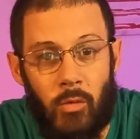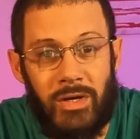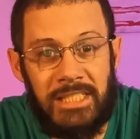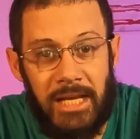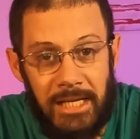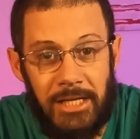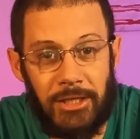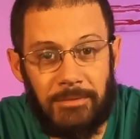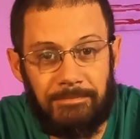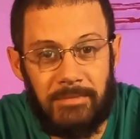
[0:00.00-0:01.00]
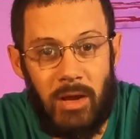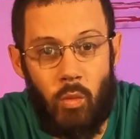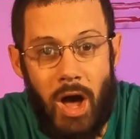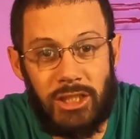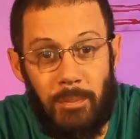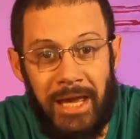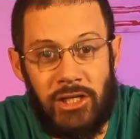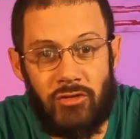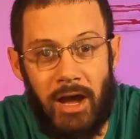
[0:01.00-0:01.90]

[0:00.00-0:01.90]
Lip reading: We sit here and watch paint